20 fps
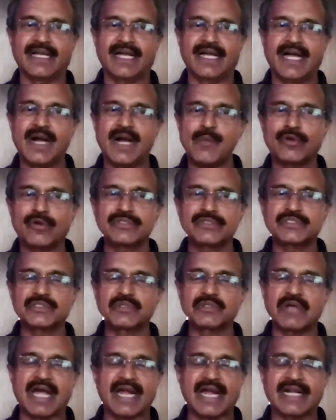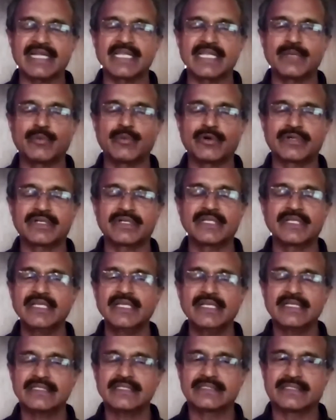amounts to hardly about
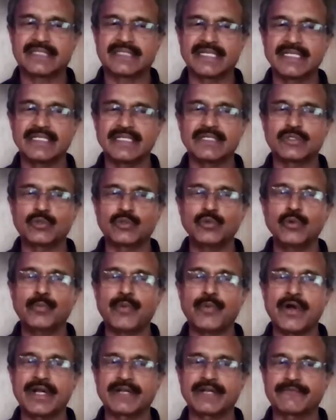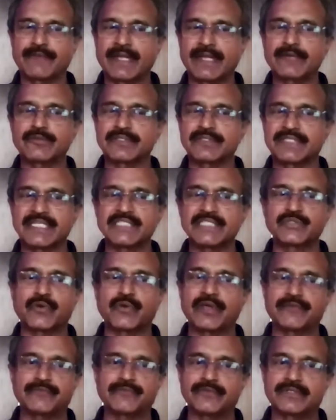2.5 to 3 square.